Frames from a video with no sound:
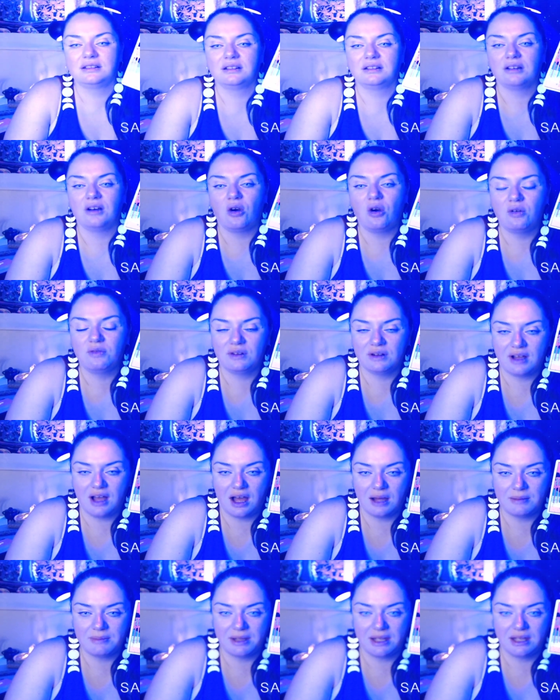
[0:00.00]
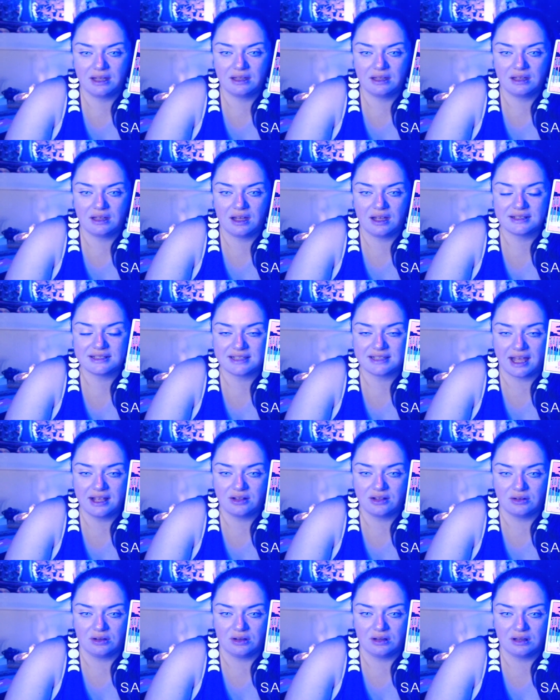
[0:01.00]
overcoming a
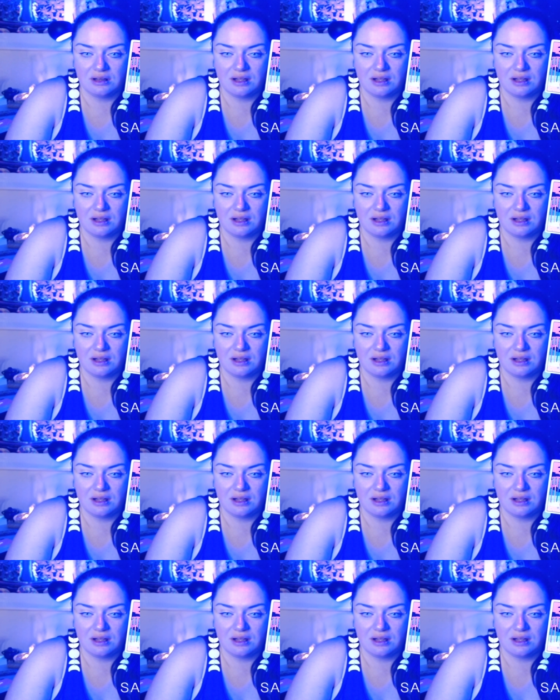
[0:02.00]
cycle,